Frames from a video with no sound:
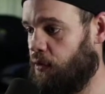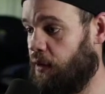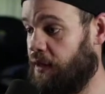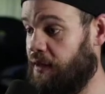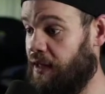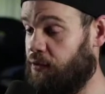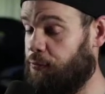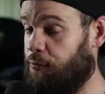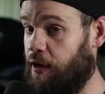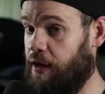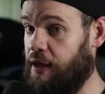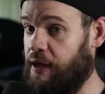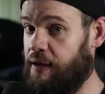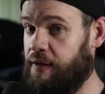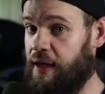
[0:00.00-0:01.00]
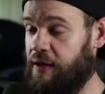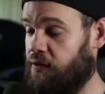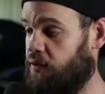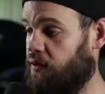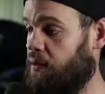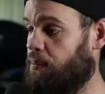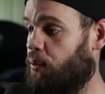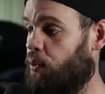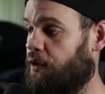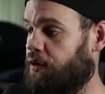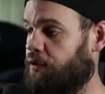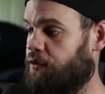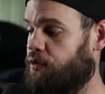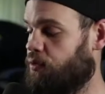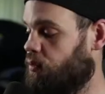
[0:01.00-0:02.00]
Right, that's
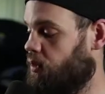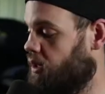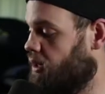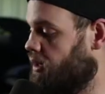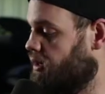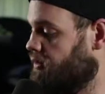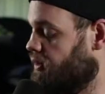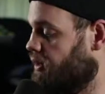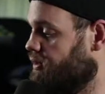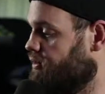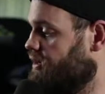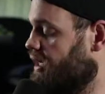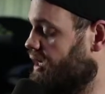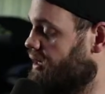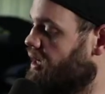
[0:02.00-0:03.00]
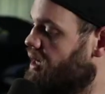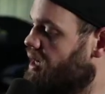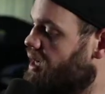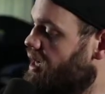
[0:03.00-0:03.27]
important to understand.